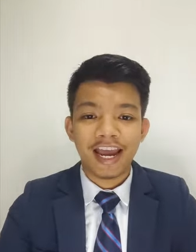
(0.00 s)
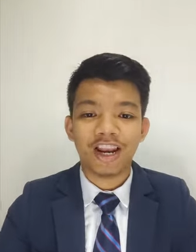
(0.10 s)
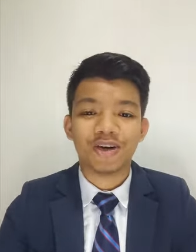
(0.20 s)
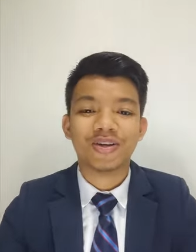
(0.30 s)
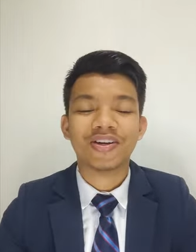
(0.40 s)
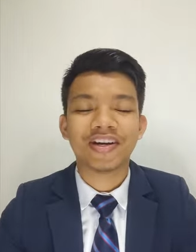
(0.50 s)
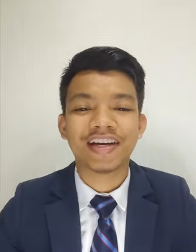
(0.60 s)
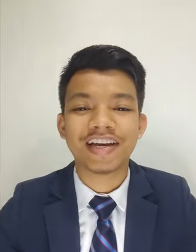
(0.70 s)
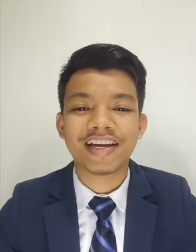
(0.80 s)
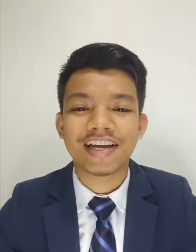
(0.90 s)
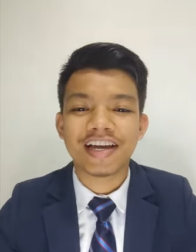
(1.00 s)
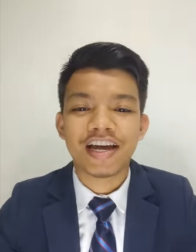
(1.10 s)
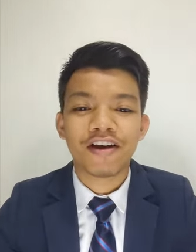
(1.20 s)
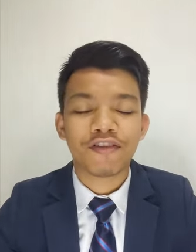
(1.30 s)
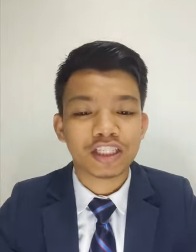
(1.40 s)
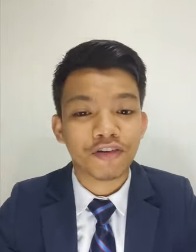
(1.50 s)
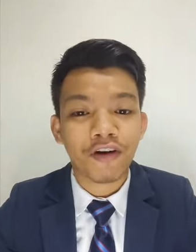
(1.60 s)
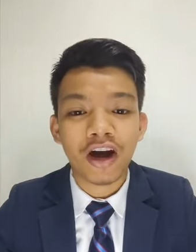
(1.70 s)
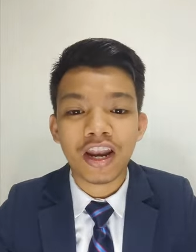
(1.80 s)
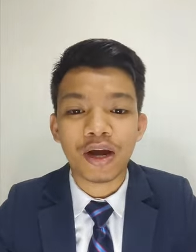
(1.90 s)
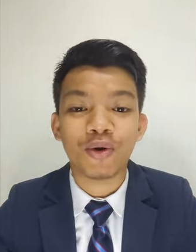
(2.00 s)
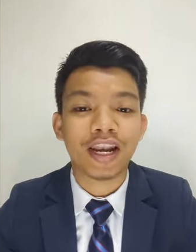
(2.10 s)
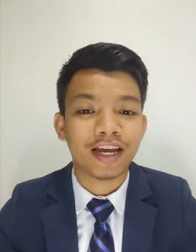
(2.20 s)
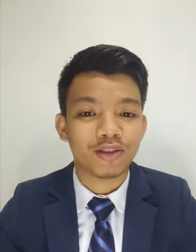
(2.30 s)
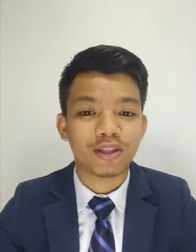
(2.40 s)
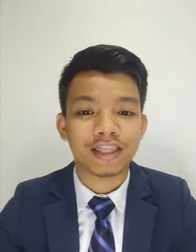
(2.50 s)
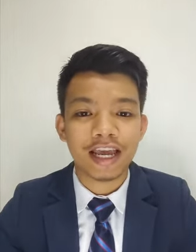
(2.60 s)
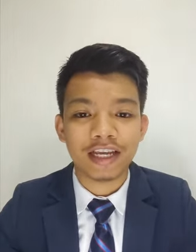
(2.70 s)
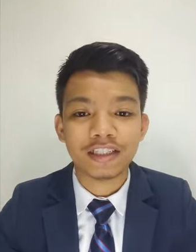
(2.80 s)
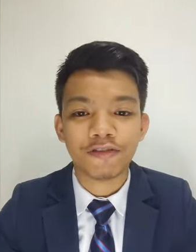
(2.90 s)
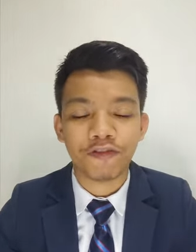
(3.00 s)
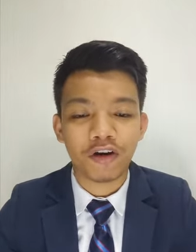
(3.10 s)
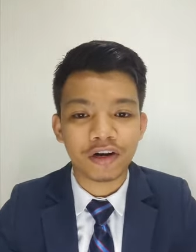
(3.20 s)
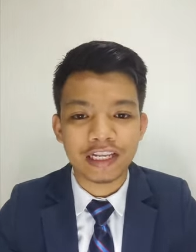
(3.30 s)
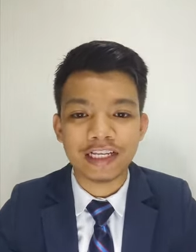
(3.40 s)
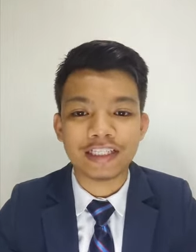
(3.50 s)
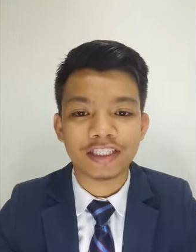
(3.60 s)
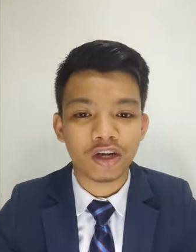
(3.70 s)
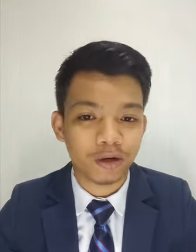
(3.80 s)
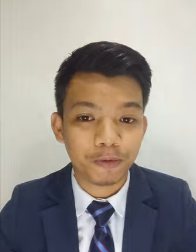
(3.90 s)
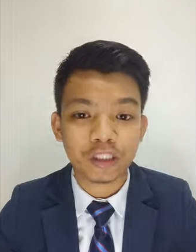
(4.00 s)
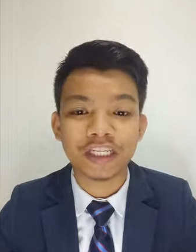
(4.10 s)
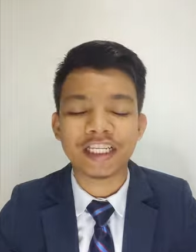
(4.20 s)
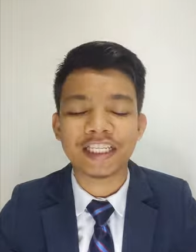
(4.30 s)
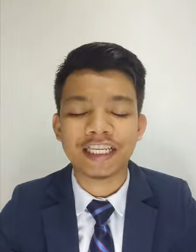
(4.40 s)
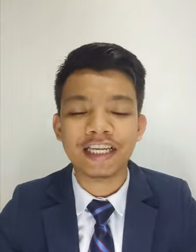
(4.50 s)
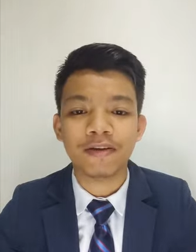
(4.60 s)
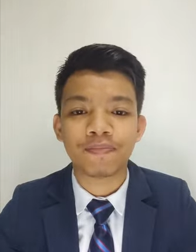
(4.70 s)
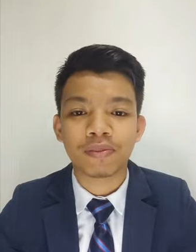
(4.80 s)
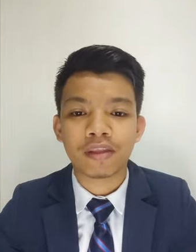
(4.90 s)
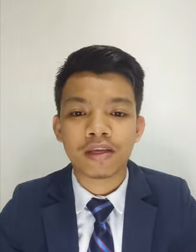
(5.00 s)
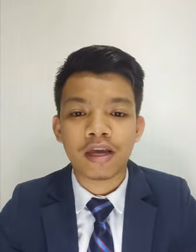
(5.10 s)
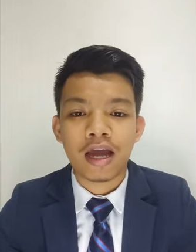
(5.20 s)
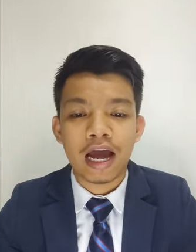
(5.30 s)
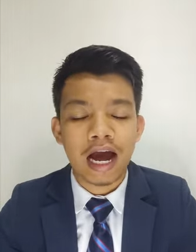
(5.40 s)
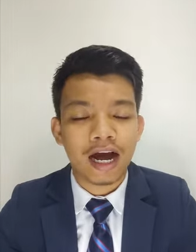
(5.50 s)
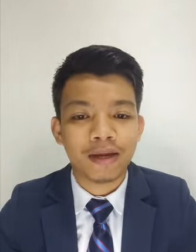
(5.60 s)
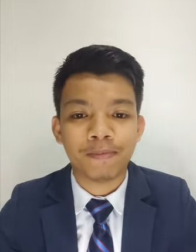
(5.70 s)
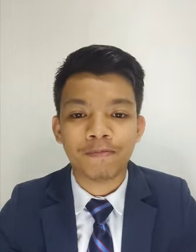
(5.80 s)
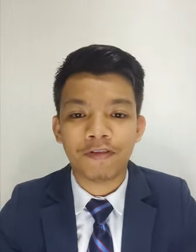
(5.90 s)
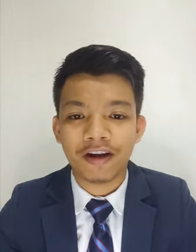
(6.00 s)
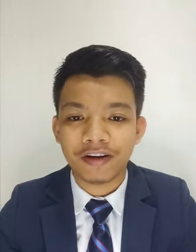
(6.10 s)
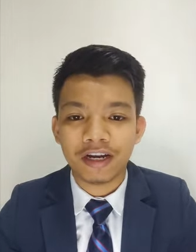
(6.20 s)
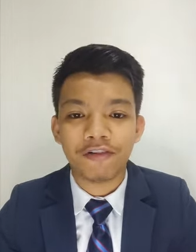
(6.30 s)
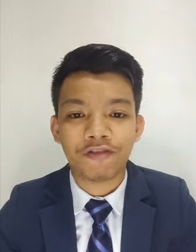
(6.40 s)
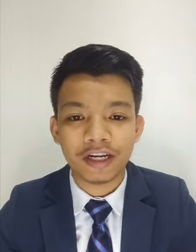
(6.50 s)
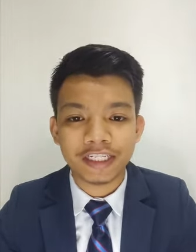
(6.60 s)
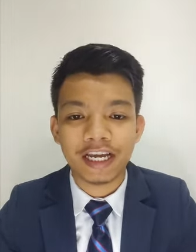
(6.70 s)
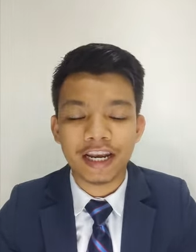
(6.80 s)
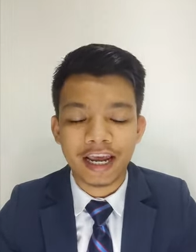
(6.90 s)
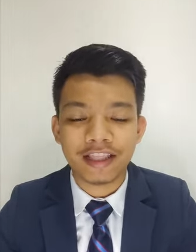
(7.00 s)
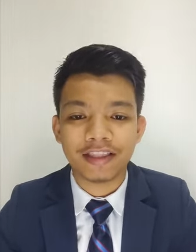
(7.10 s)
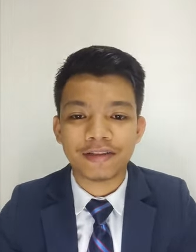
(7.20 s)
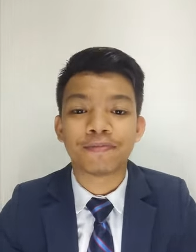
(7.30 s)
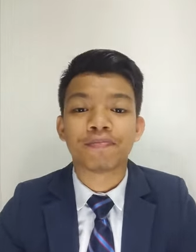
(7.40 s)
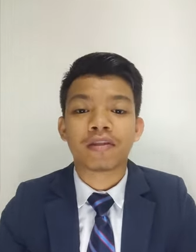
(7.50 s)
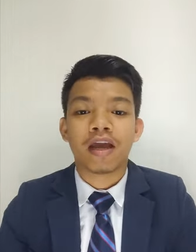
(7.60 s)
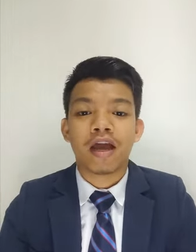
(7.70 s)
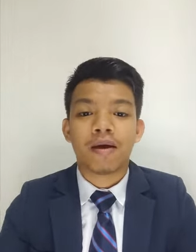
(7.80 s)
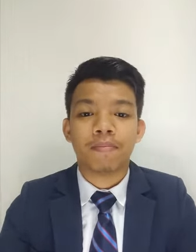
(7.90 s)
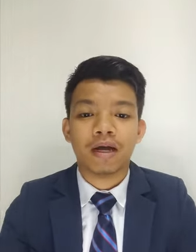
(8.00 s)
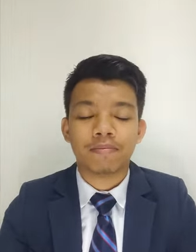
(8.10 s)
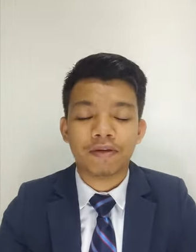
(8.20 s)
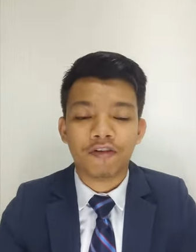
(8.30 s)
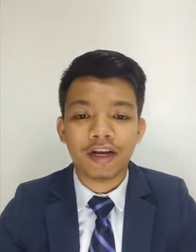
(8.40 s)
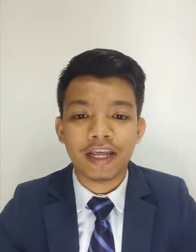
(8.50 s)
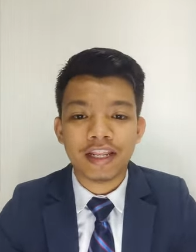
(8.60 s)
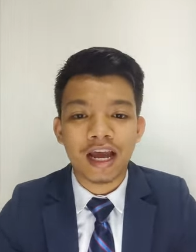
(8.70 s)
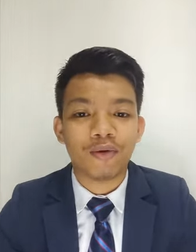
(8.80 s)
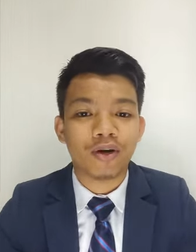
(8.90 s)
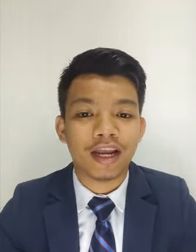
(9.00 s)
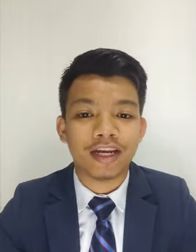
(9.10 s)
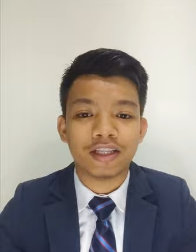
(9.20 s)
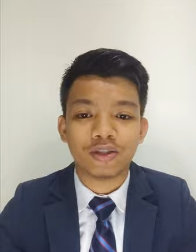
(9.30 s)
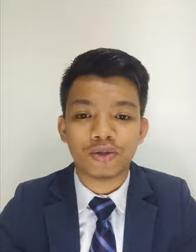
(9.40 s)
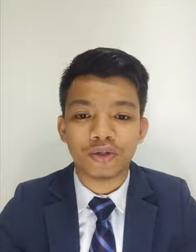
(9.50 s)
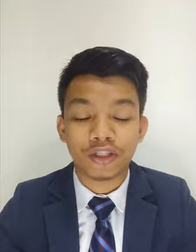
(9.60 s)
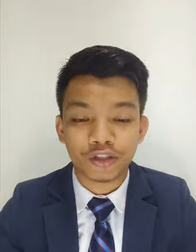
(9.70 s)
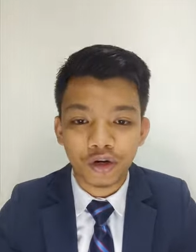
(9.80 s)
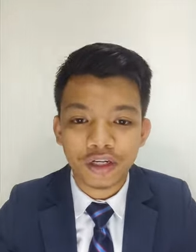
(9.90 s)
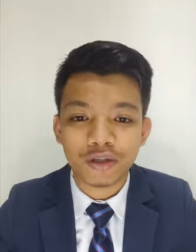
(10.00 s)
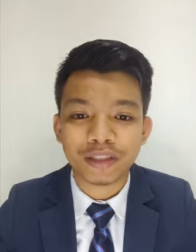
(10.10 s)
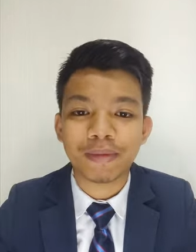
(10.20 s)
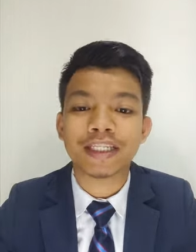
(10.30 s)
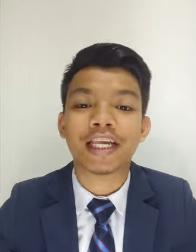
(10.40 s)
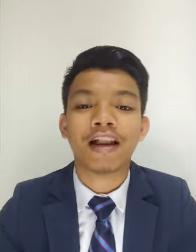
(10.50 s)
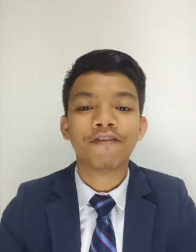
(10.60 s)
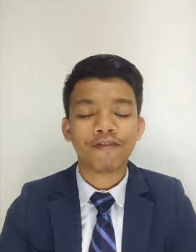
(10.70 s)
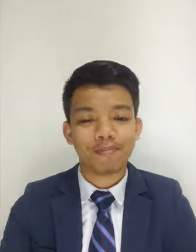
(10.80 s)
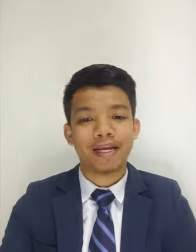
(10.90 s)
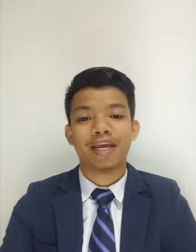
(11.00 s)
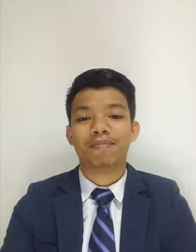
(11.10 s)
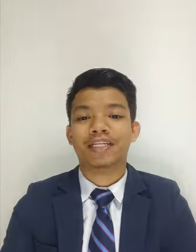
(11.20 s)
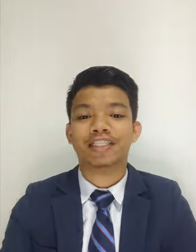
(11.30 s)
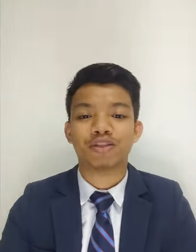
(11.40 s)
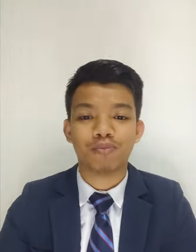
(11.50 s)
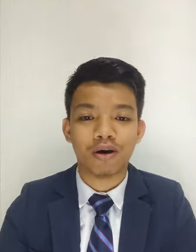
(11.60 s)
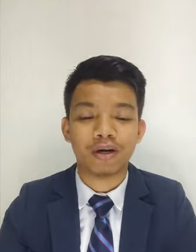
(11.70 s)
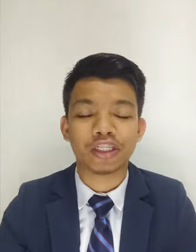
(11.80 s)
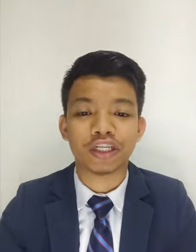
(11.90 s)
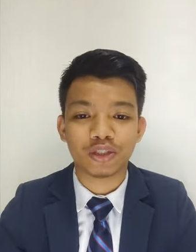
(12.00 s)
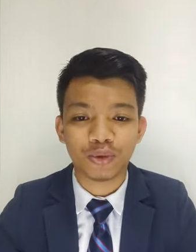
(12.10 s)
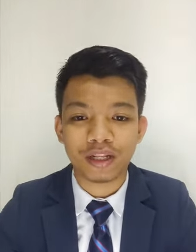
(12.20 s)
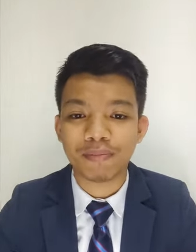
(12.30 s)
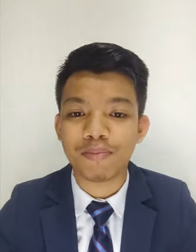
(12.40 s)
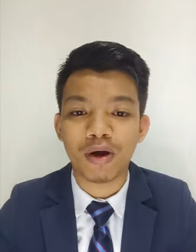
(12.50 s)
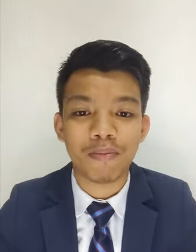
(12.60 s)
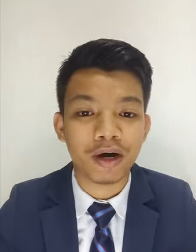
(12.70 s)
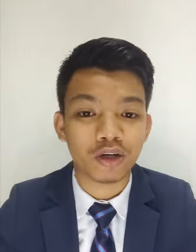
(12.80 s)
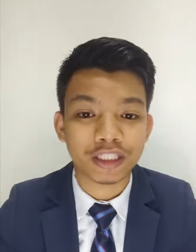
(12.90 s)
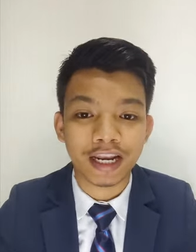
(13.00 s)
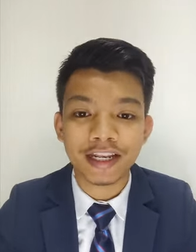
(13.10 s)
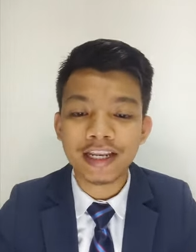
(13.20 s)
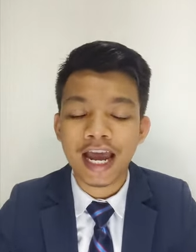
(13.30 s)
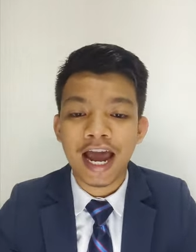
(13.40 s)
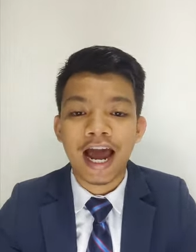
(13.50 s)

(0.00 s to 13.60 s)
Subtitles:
Hello. First of all, I would like to thanks for this opportunity. I am very appreciate that. But before that, I would like to introduce myself. My name is Muhammad Syazwan bin Muhammad Roslan.